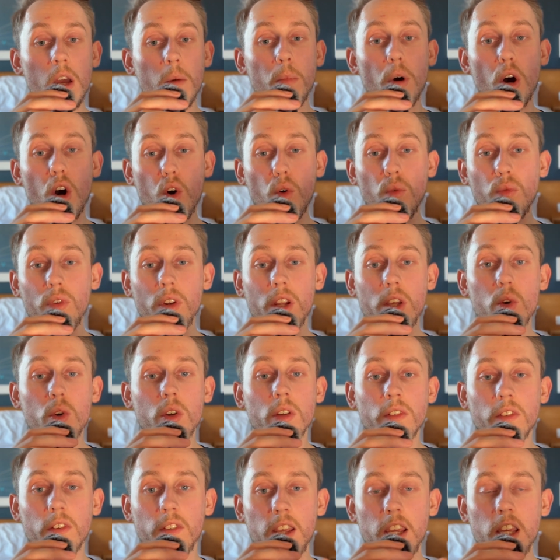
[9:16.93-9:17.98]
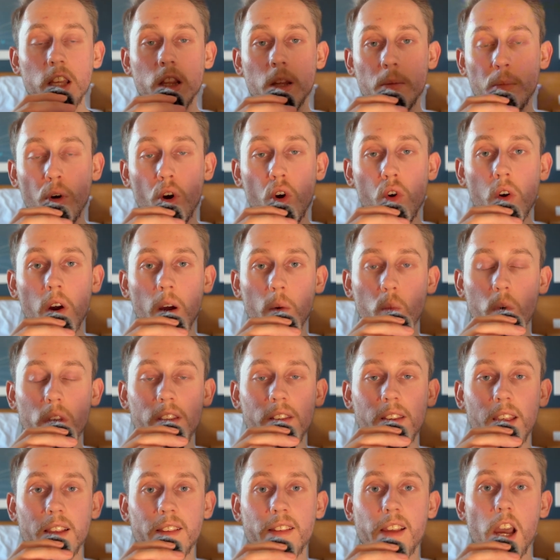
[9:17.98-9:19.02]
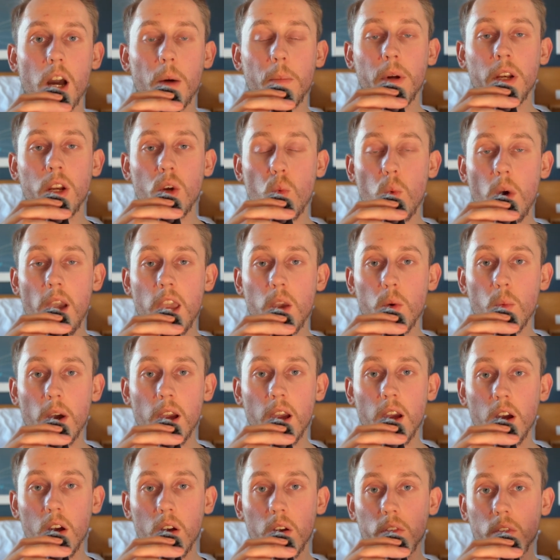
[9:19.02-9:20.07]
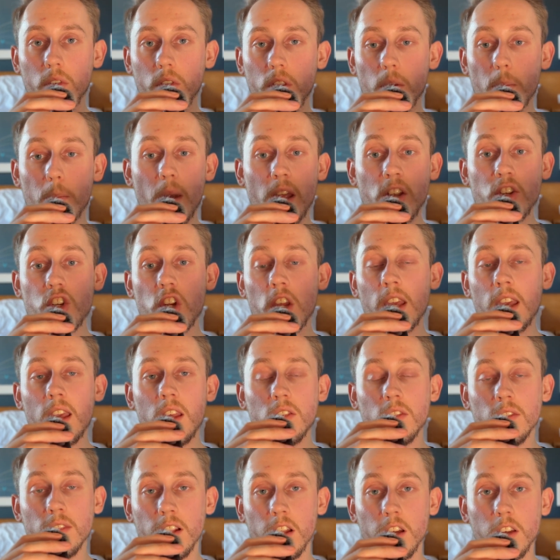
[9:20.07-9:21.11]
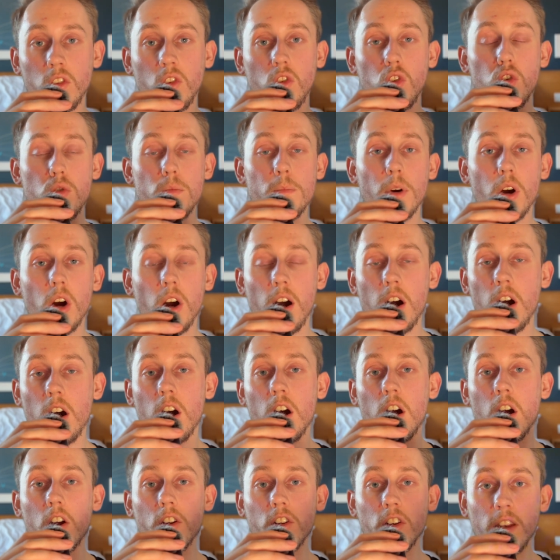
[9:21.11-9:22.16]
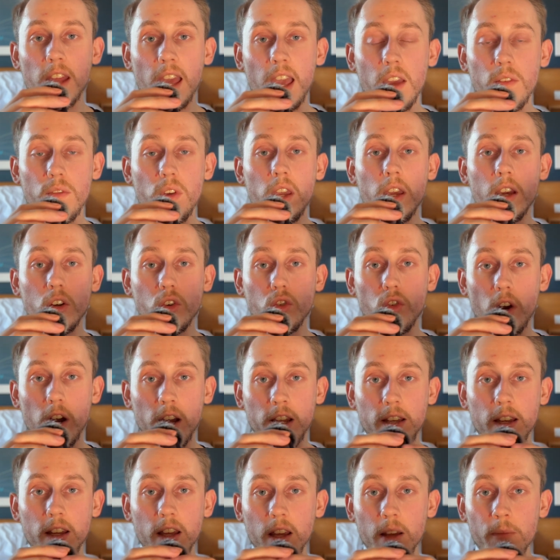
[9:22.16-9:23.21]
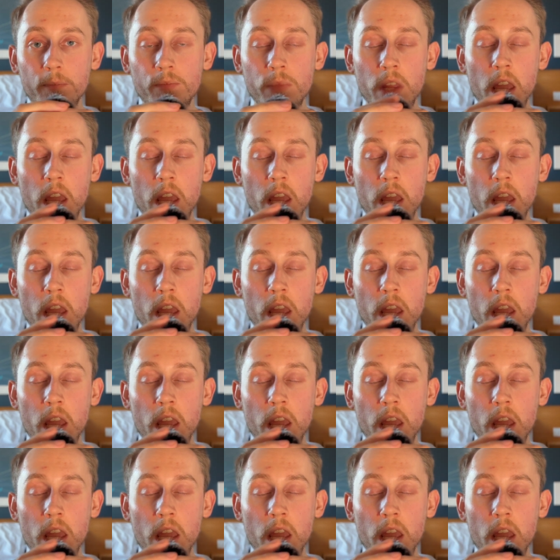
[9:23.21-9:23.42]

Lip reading: But hopefully you can see in the program, we set it up in a way where the benching isn't like super hard and heavy and grindy.